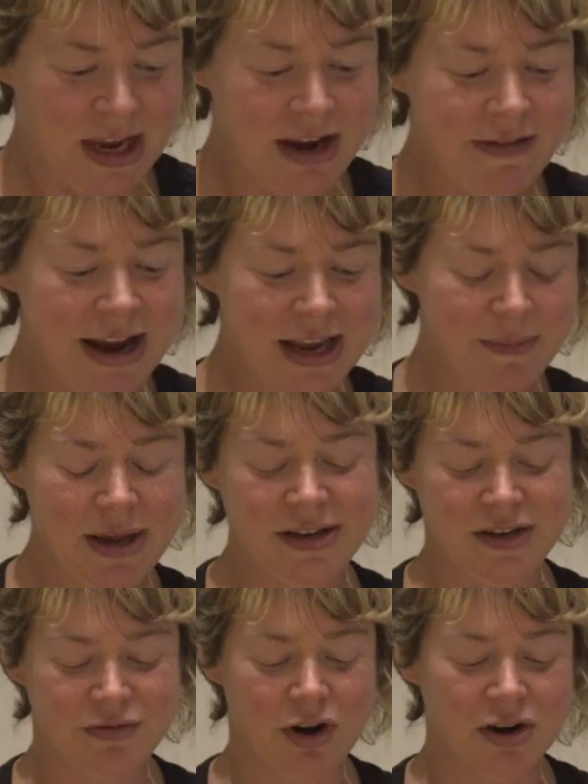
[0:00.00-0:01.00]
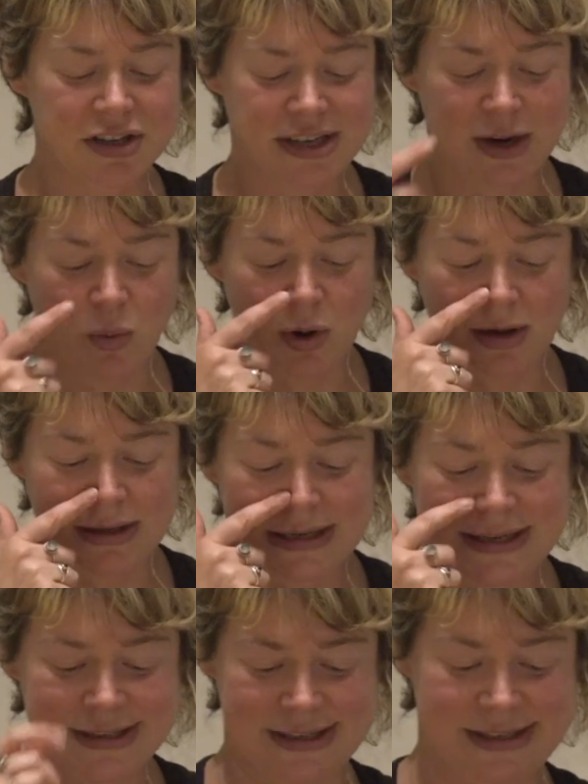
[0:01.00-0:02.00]
He recommended rocketing world
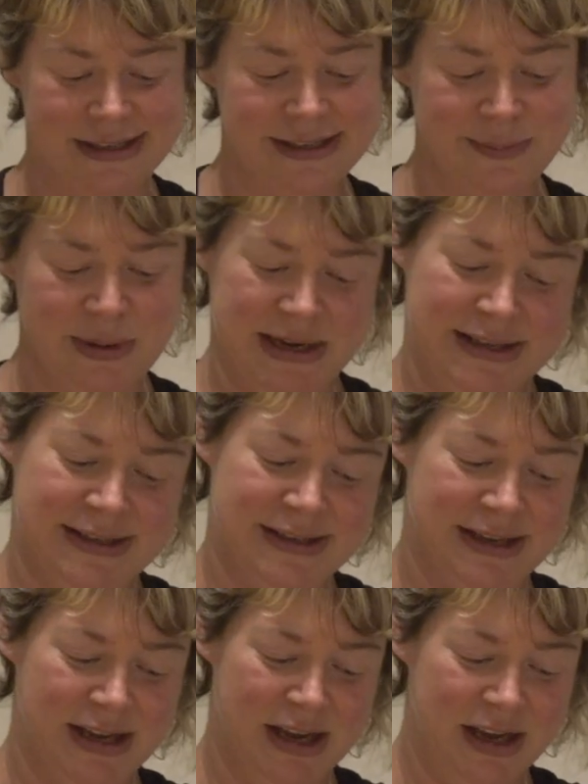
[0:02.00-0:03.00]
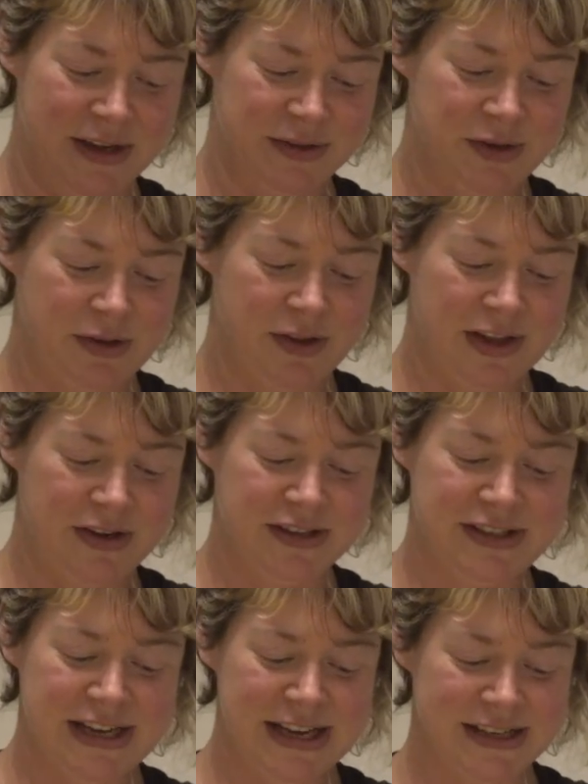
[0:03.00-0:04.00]
leaders into space so that they
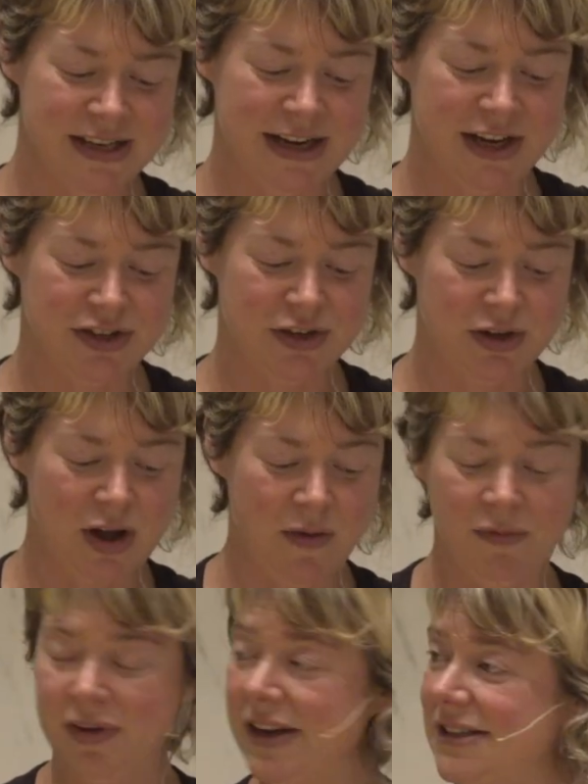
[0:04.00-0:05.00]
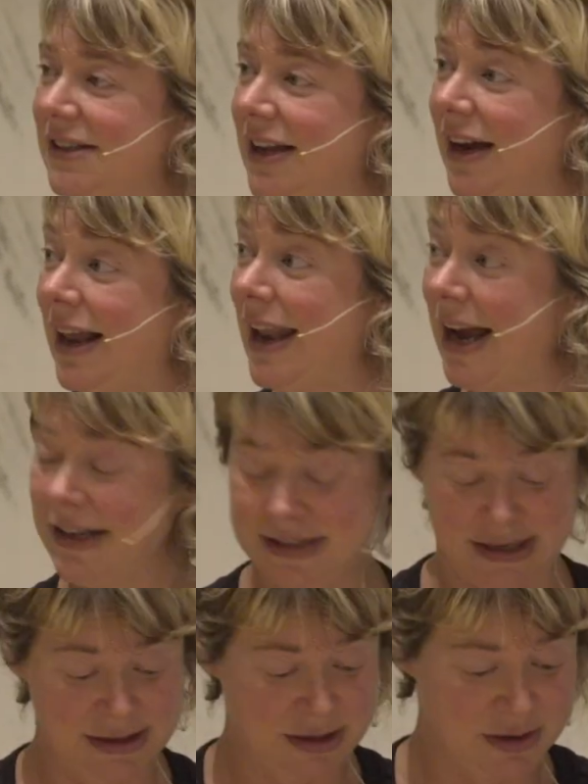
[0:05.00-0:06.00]
could see international conflicts in their
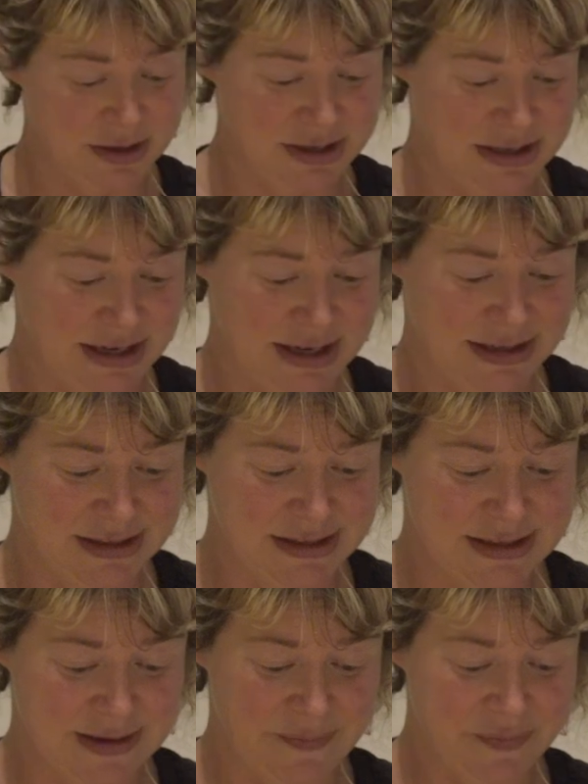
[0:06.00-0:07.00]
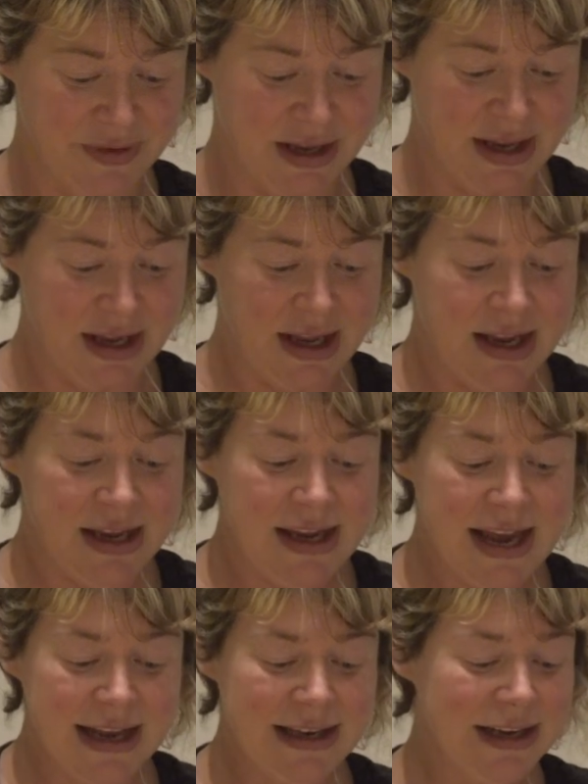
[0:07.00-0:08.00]
galactic context.
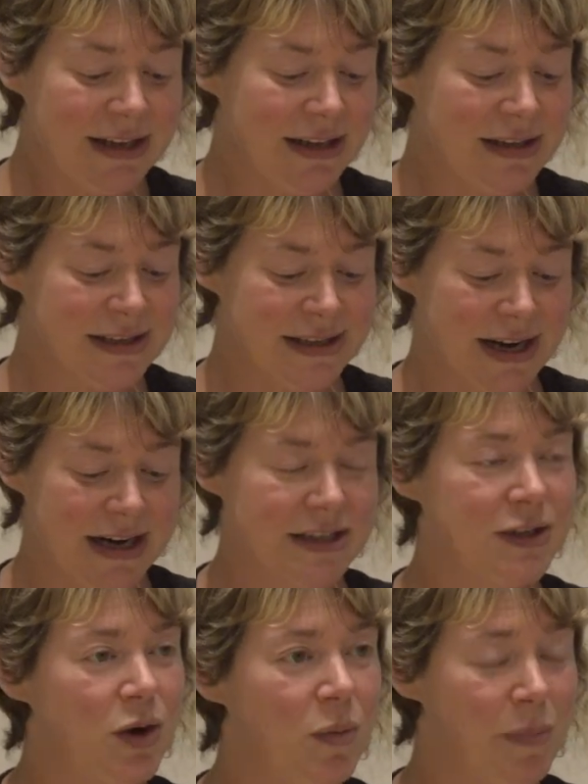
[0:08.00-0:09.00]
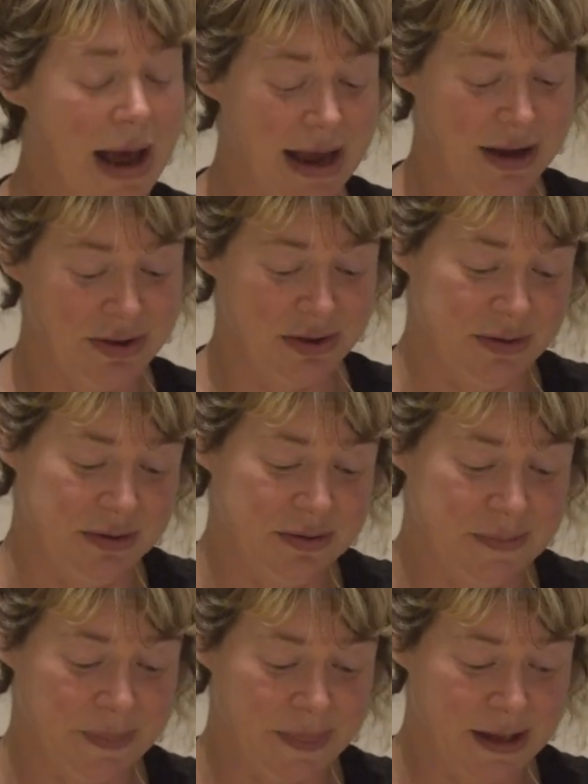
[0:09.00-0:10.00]
He had little desire to go back,
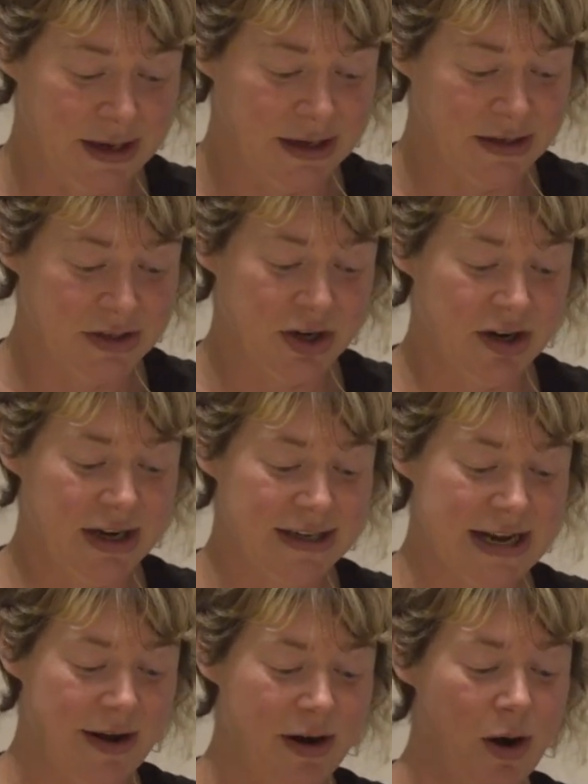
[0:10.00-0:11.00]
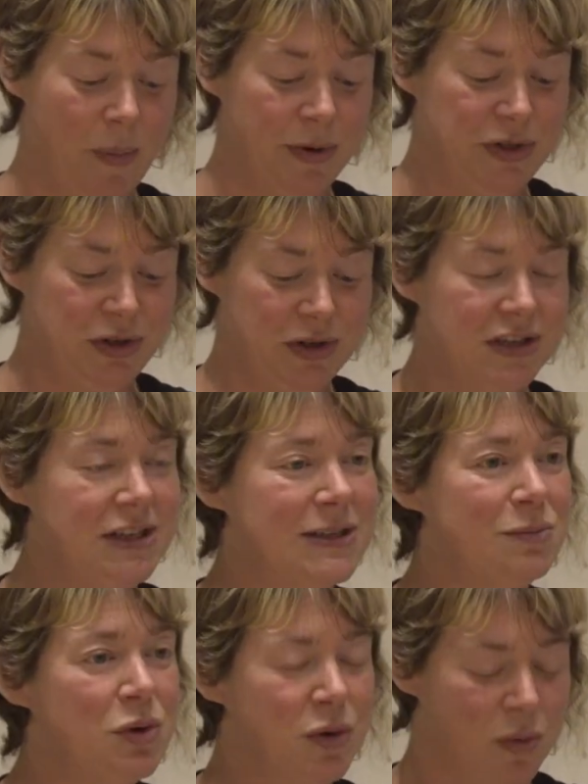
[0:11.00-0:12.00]
though, turning down an opportunity
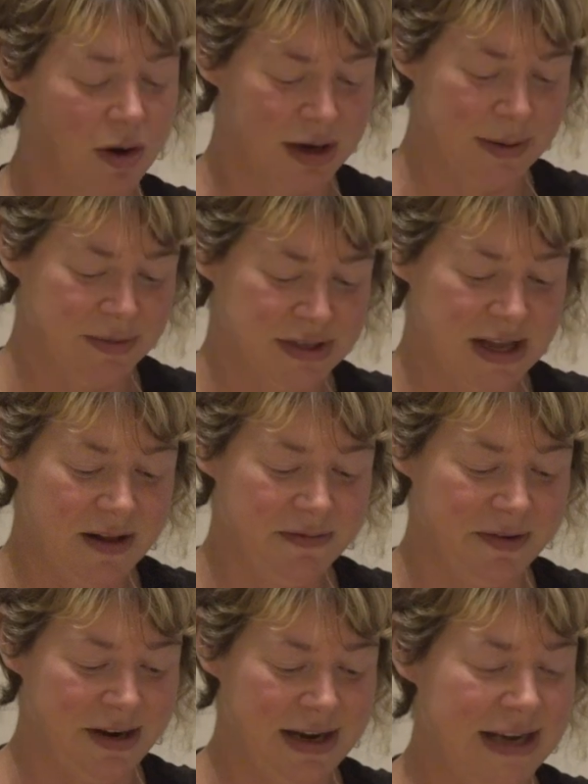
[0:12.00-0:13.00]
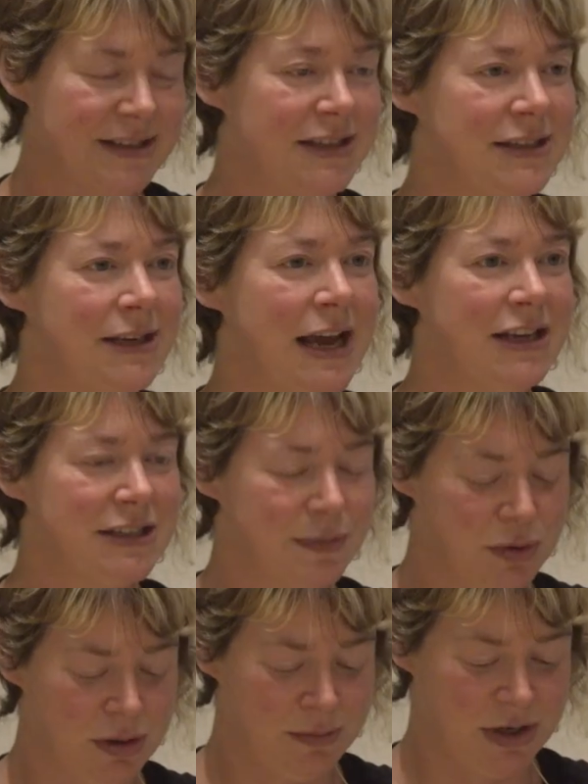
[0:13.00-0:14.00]
to moonwalk himself on NASA's next
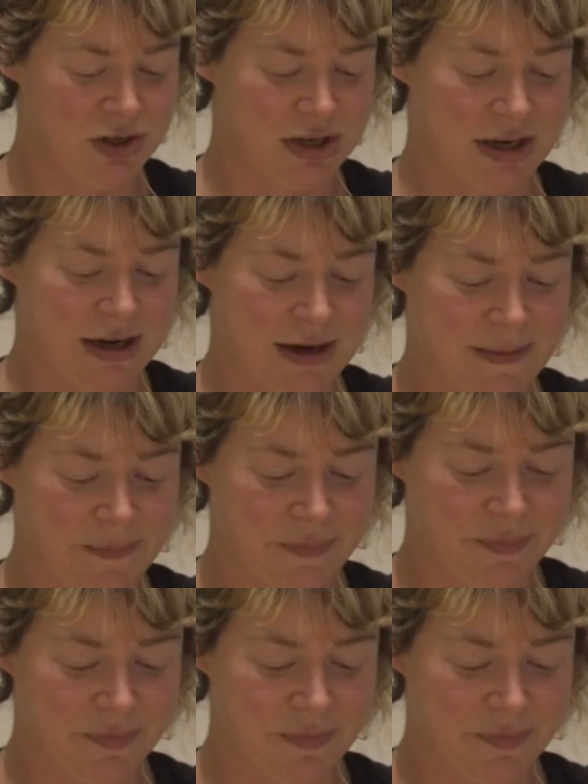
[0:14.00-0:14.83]
moon mission.